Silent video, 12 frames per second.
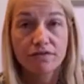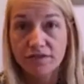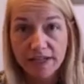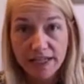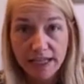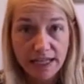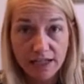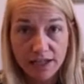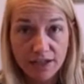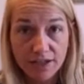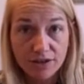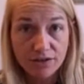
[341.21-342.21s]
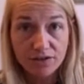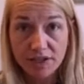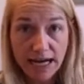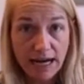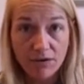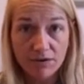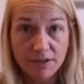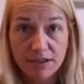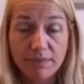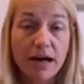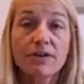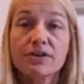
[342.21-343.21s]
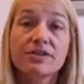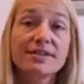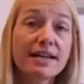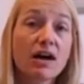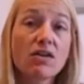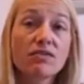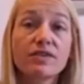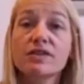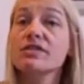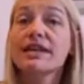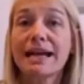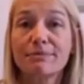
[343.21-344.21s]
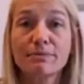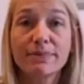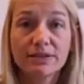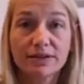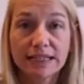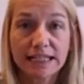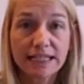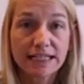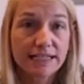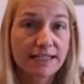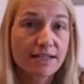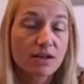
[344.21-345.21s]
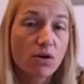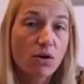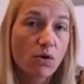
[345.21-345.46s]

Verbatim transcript: feeding your doubts about yourself and your capabilities,